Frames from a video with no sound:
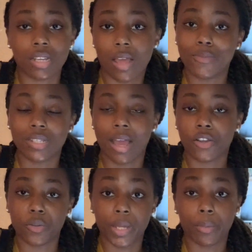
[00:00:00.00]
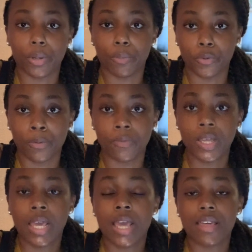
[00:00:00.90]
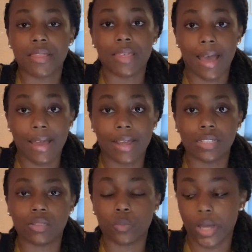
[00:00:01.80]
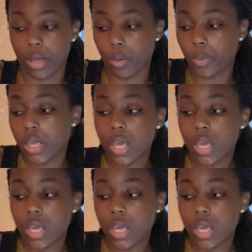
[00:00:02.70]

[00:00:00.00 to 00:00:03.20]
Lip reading: and I was not going to be able to move that as well.